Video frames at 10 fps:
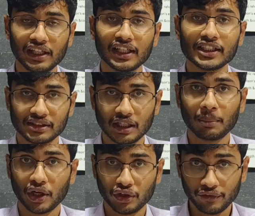It is a
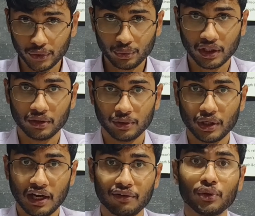part of you now.
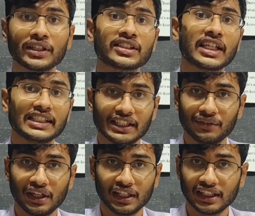You have to exercise
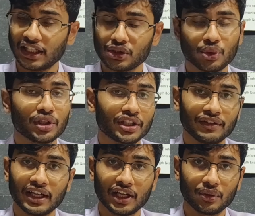every day. There is no other
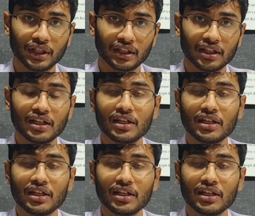way around it.